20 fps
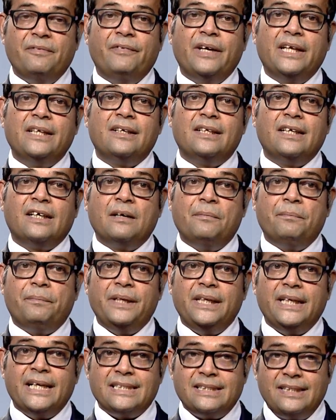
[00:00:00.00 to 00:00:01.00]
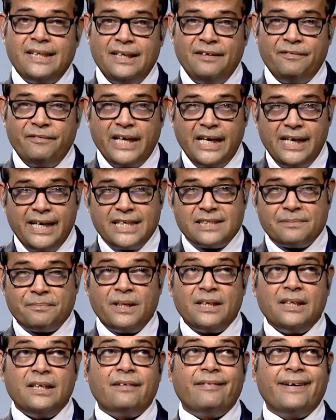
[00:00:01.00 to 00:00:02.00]
whether the company has done well as
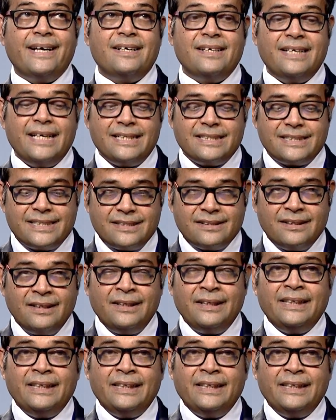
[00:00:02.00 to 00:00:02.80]
per the trend analysis.